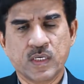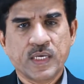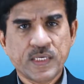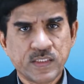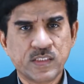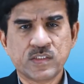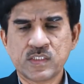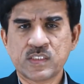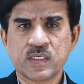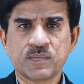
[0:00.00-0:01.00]
In this
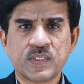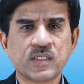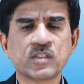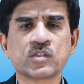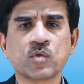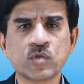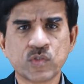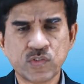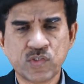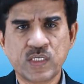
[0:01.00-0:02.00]
system, there is no
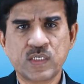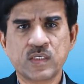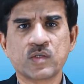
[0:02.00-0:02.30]
surgery,